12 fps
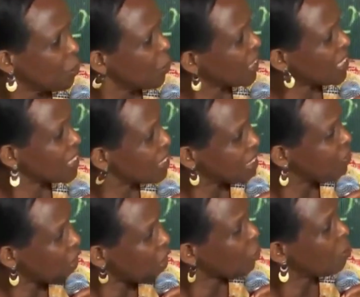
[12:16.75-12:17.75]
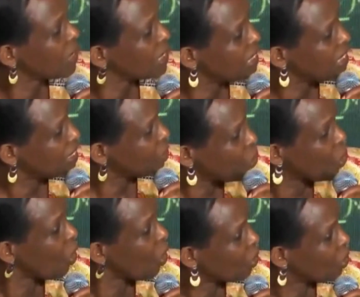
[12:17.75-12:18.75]
where does development
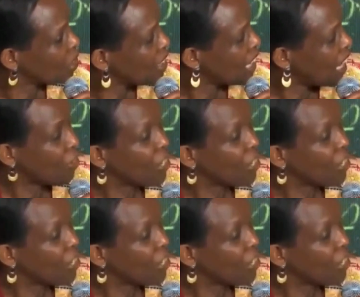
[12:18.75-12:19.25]
go? How